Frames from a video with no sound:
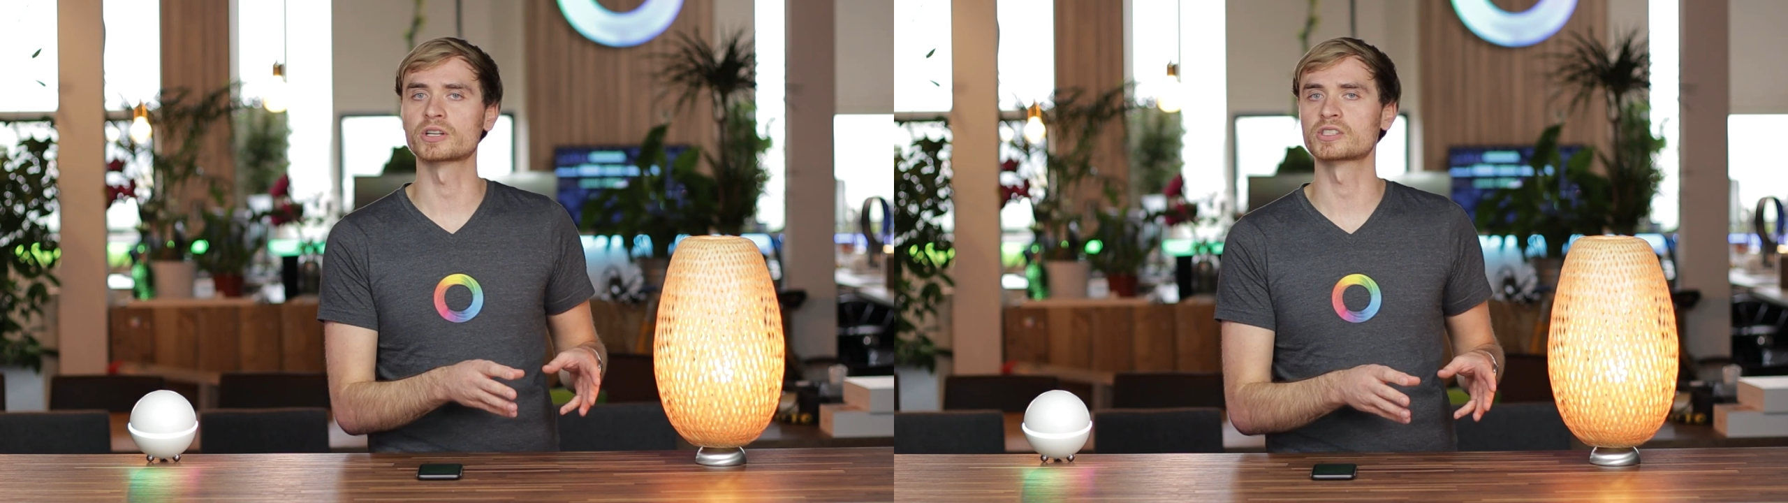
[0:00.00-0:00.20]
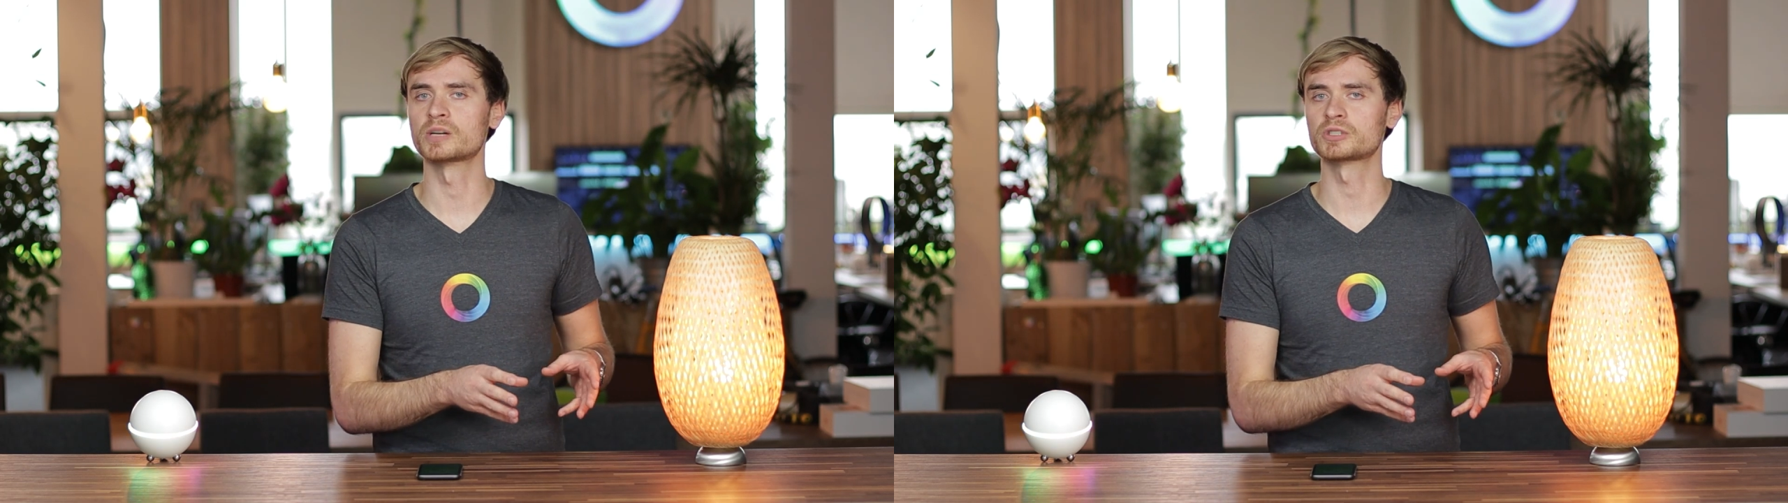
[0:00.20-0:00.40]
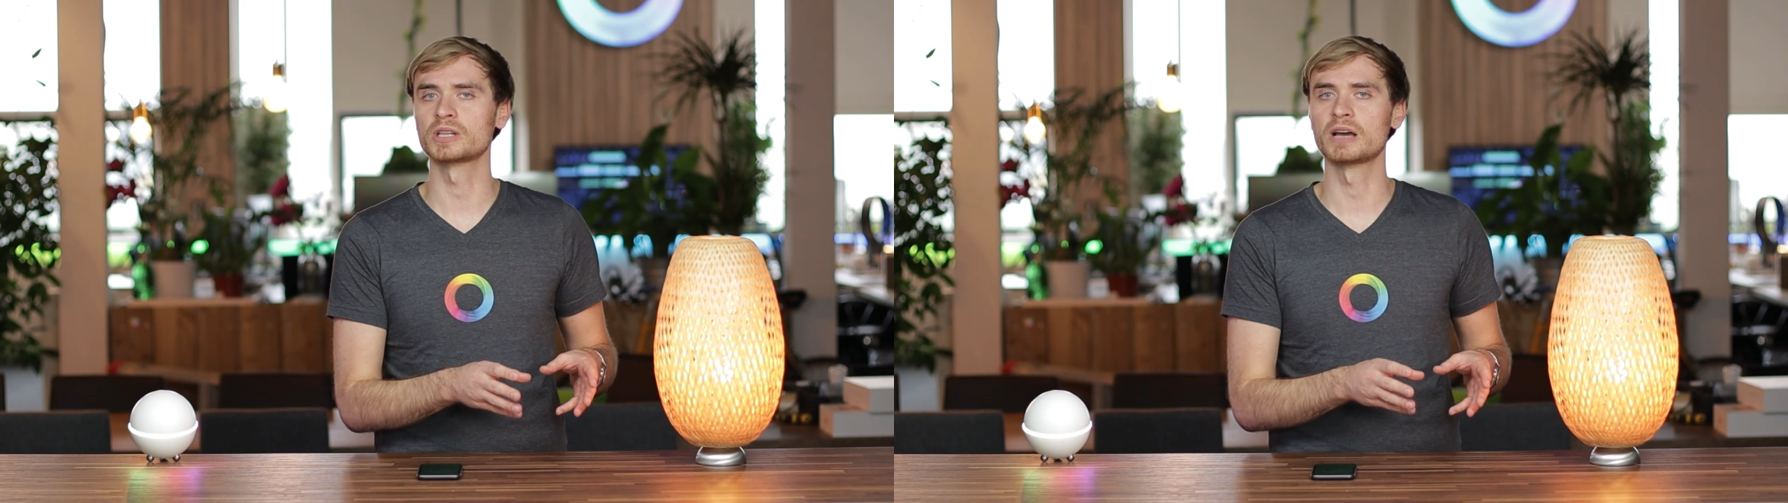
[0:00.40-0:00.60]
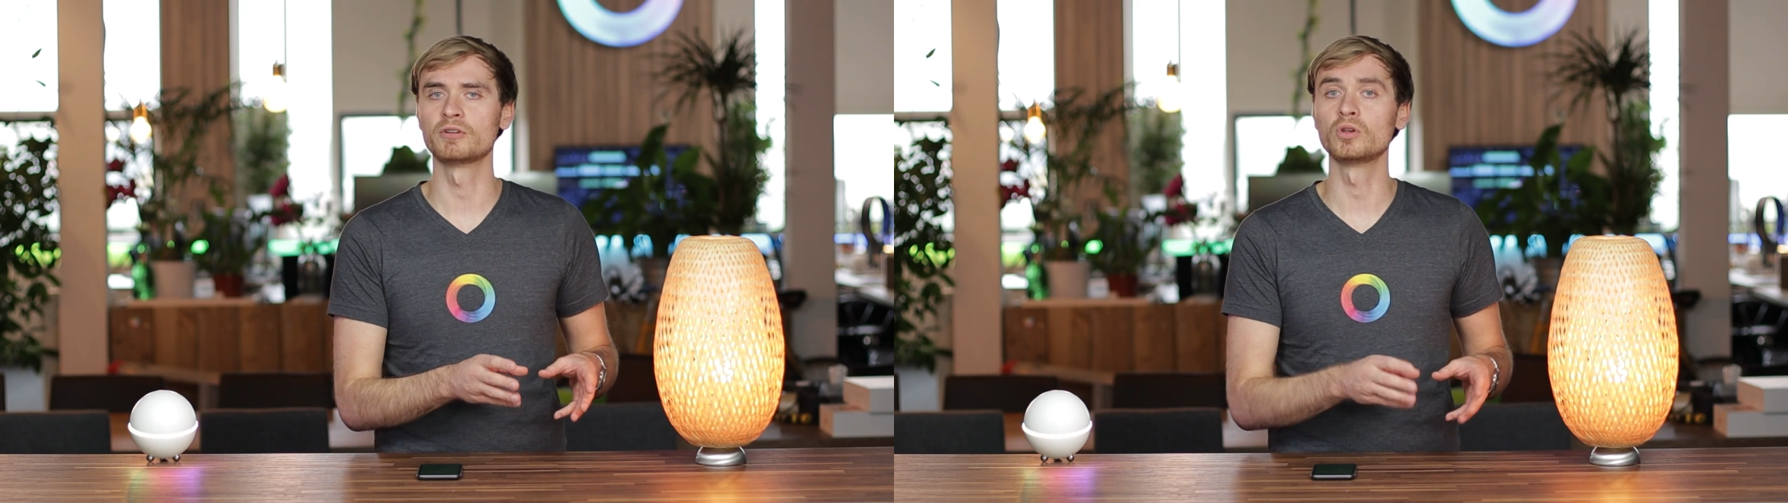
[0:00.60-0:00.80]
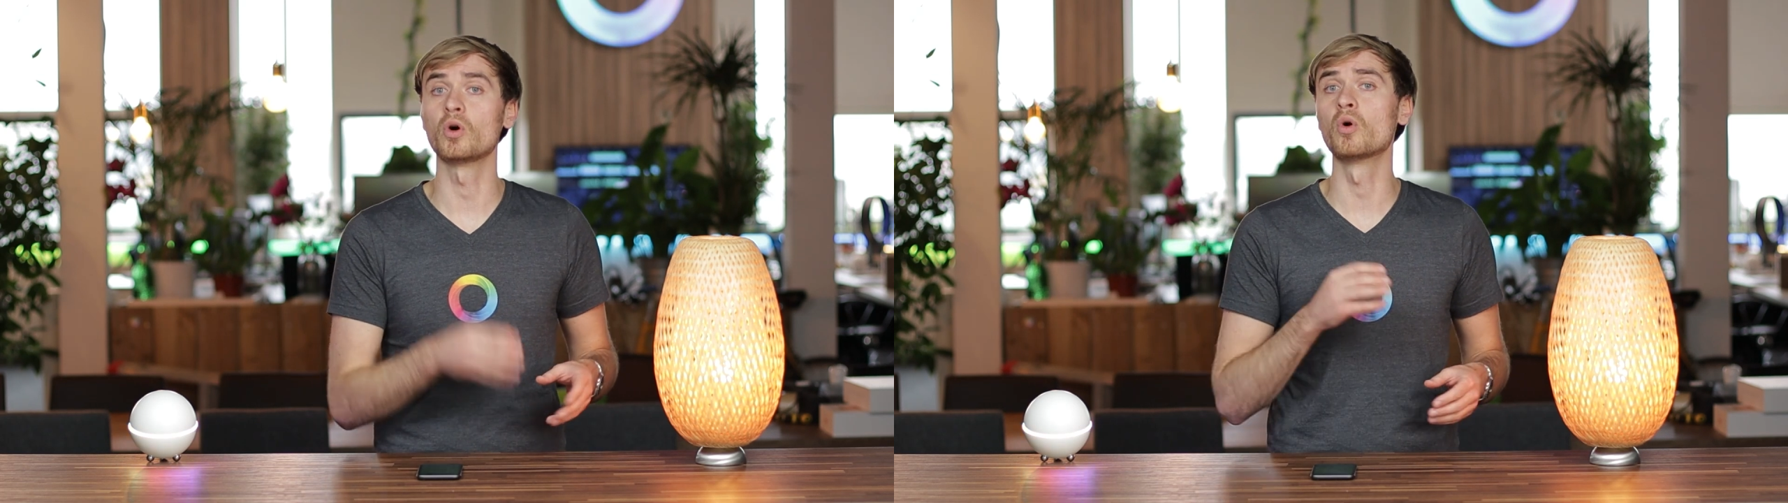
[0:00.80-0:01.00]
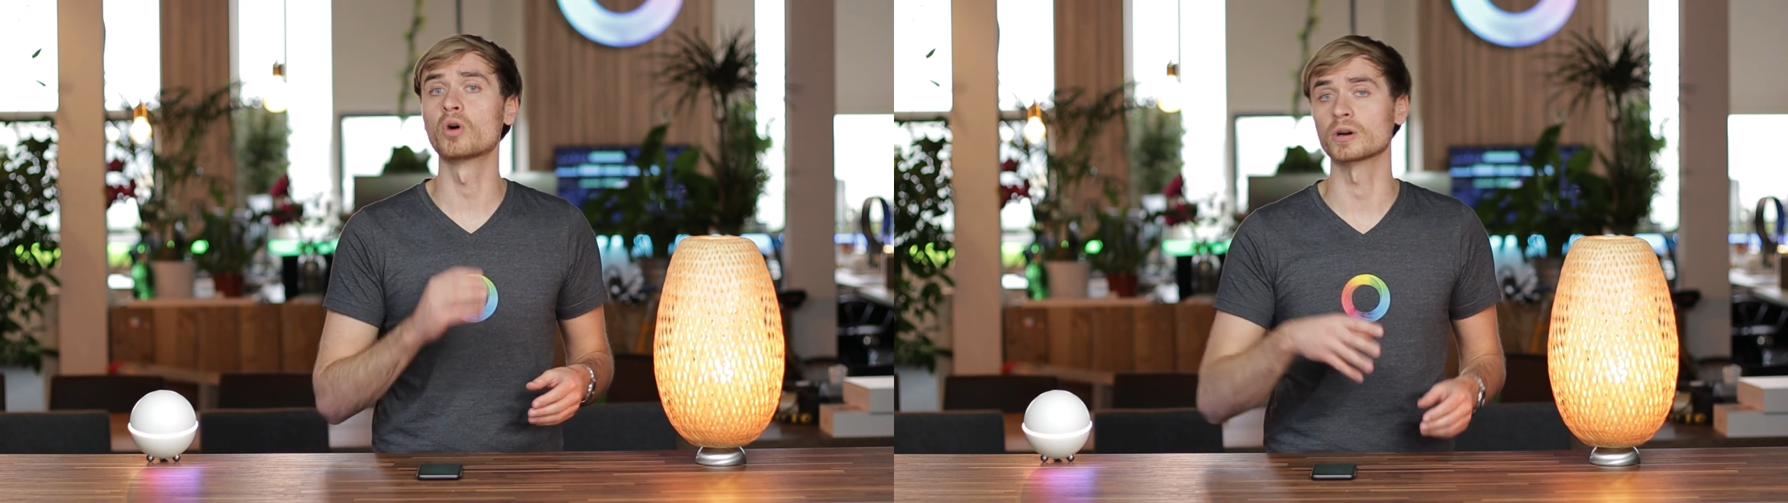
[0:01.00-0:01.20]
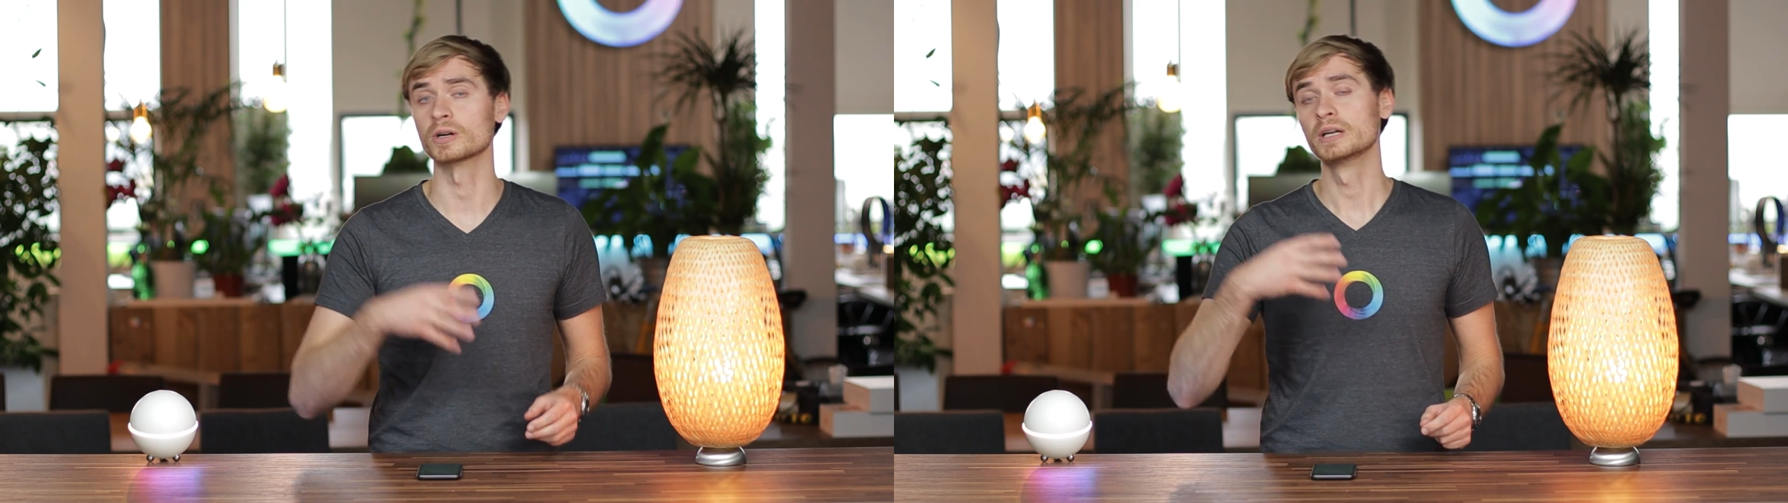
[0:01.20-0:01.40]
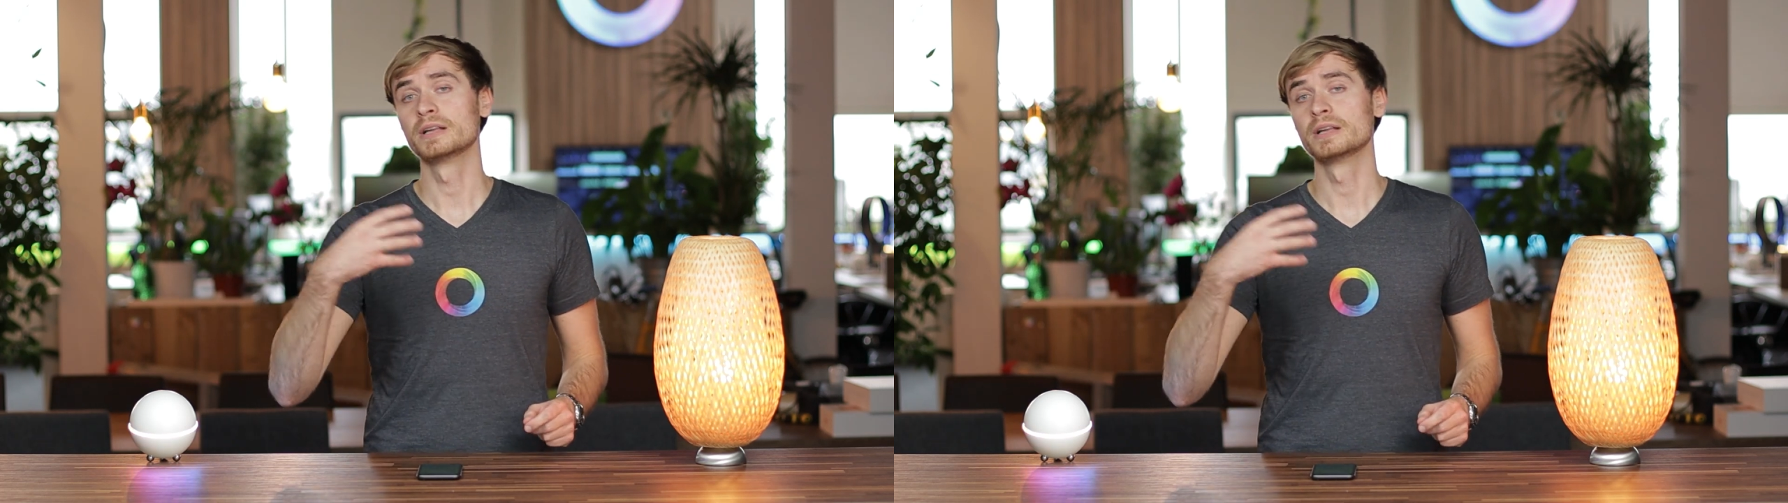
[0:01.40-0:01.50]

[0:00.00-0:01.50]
consumption level, or